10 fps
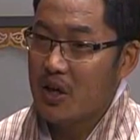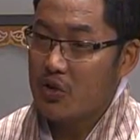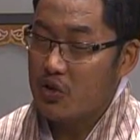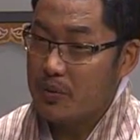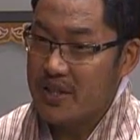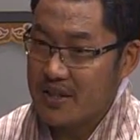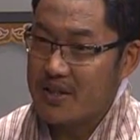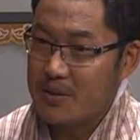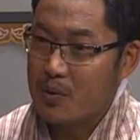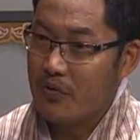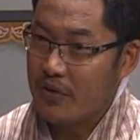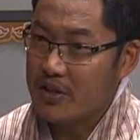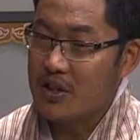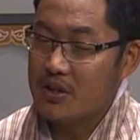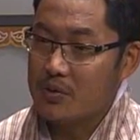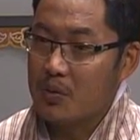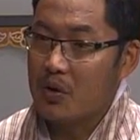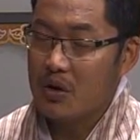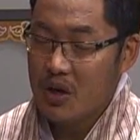should be successful, very successful.